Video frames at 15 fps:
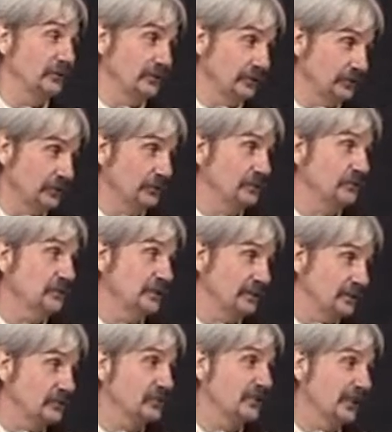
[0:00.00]
to use
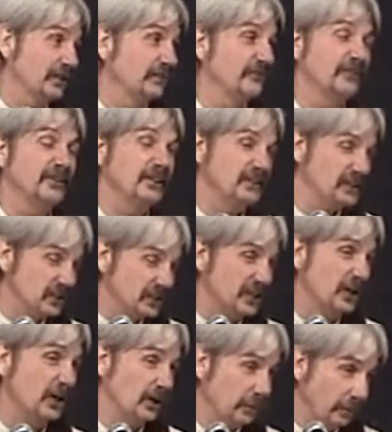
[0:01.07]
his stuff to
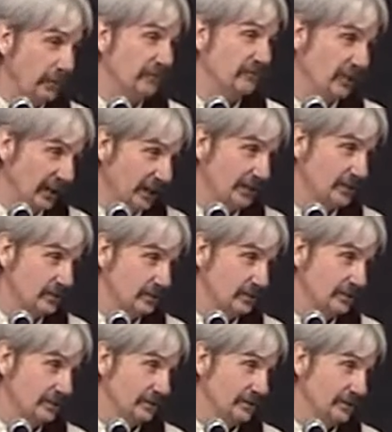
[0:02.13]
just help the flesh.